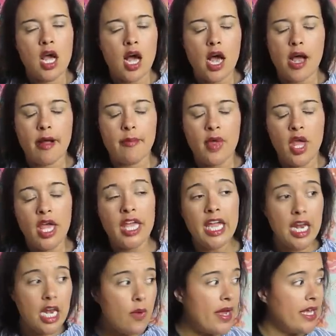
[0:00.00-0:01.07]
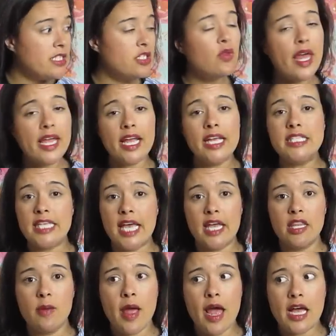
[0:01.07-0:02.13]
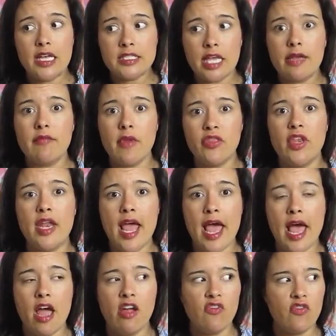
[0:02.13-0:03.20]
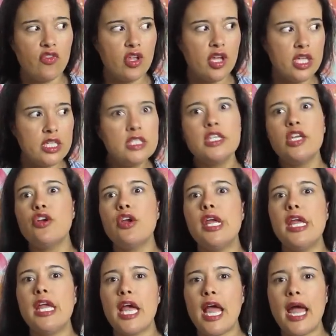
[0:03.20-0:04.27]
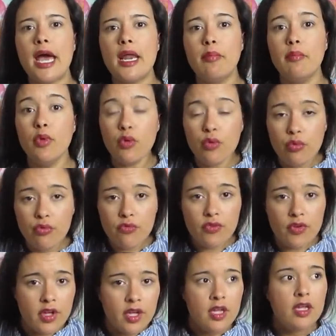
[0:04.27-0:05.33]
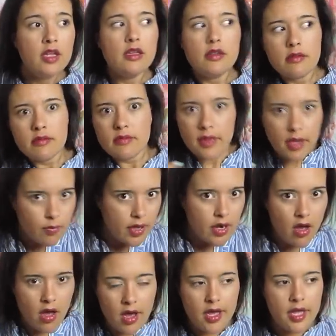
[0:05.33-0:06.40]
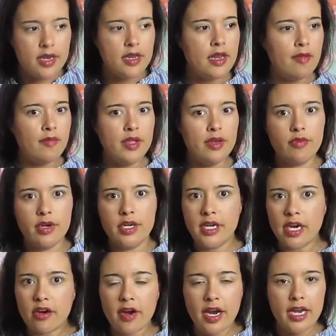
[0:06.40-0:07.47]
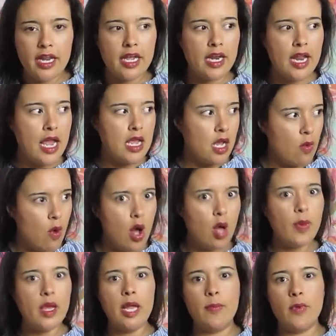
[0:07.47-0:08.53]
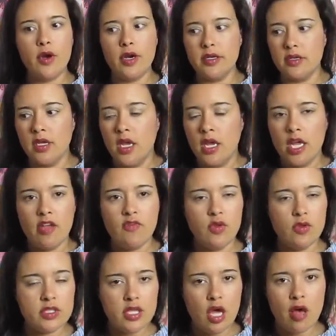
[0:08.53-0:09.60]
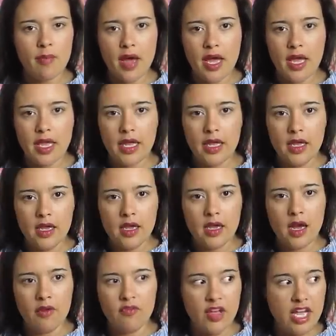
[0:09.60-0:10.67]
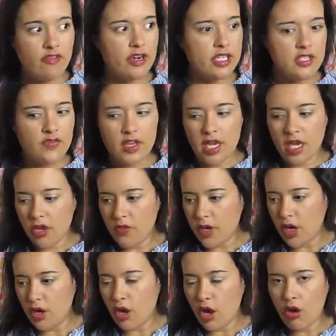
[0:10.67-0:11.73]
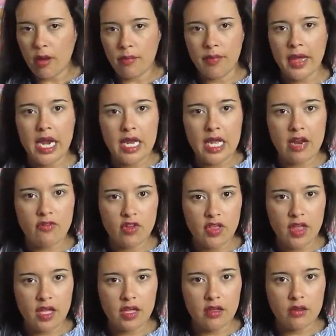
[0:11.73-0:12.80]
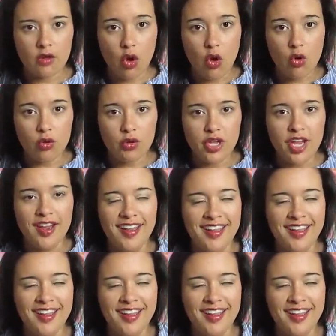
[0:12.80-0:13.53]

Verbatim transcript: Anyway, so like I said, the past like month and a half, considering I had a move that went on, and I've redecorating and hanging wallpaper, and if you saw my favorites video, then you know I'm painting everything gold.